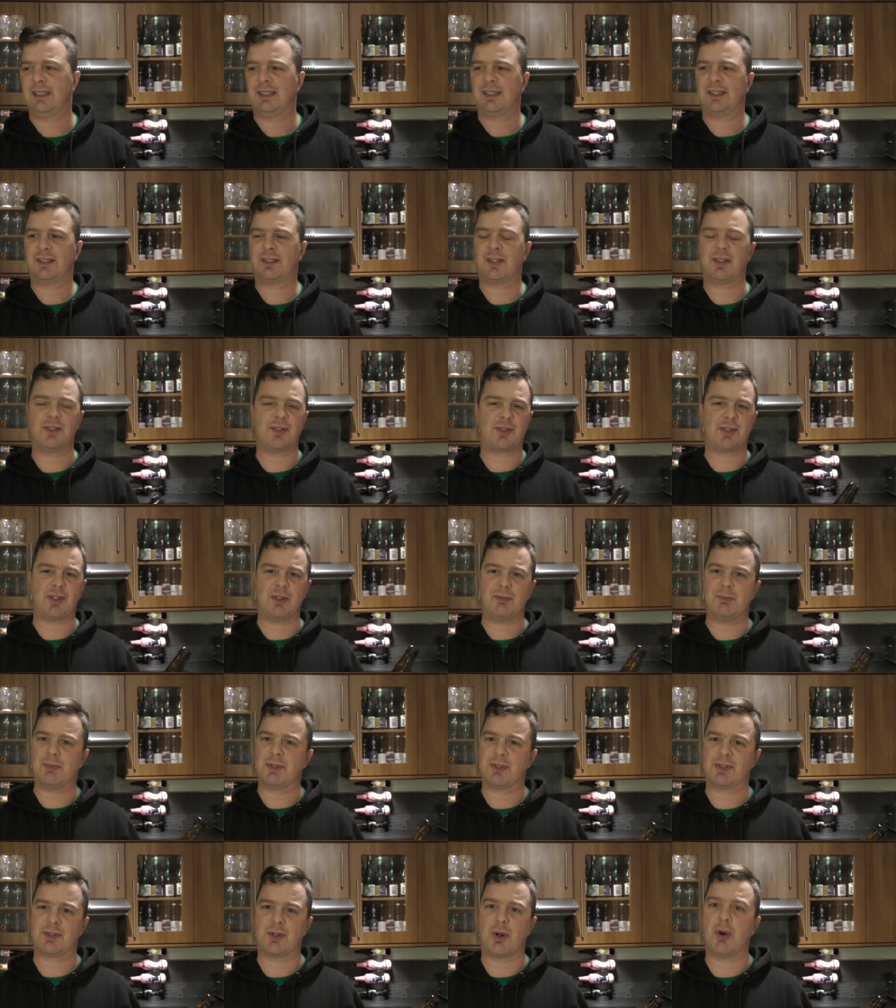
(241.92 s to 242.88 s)

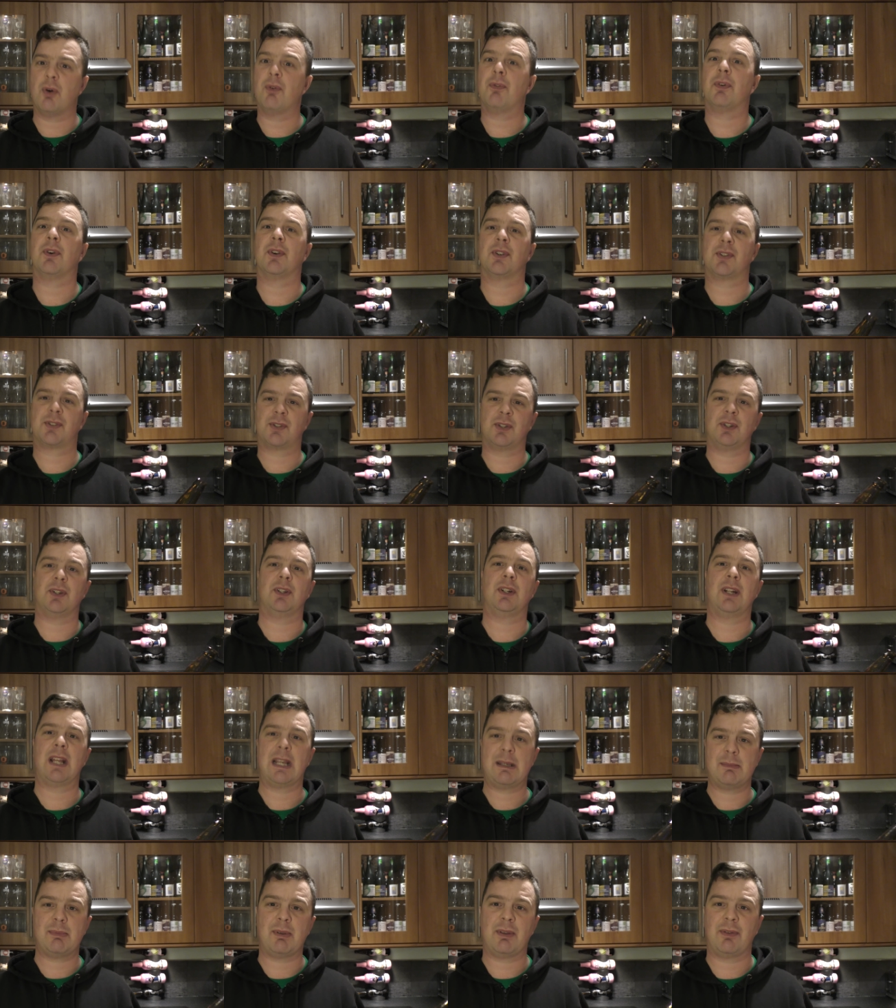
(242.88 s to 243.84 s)
consumers over a certain
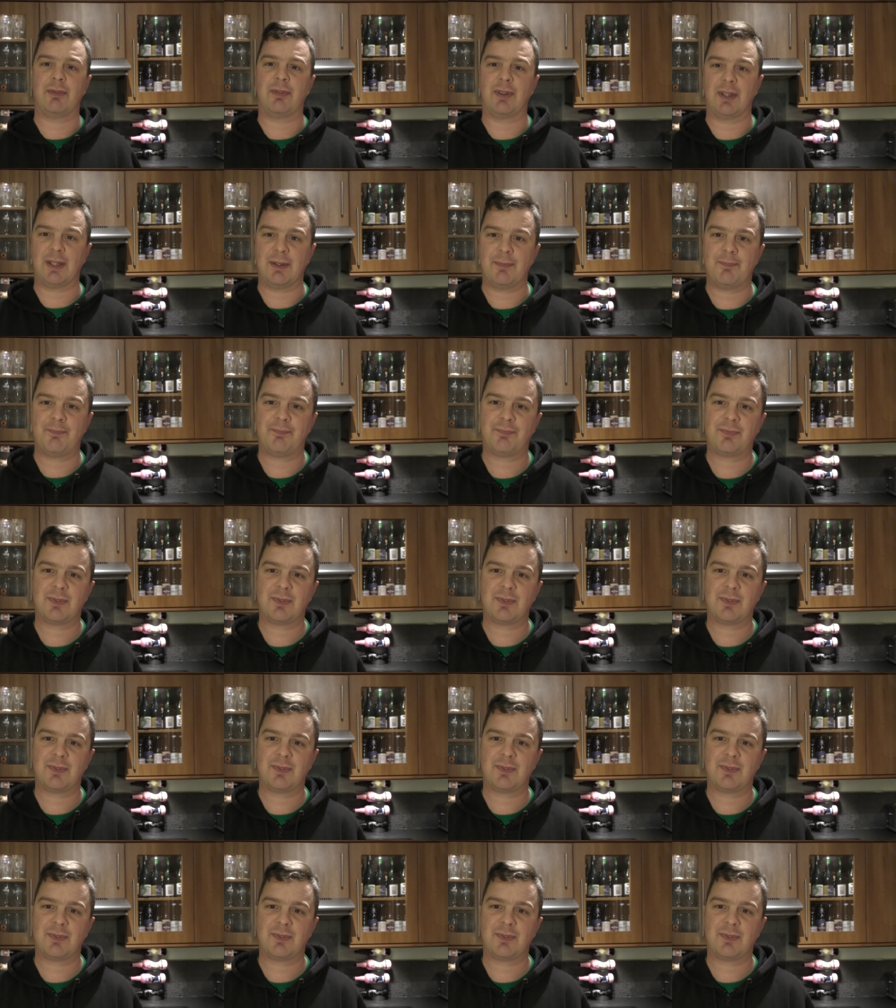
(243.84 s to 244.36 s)
A B V.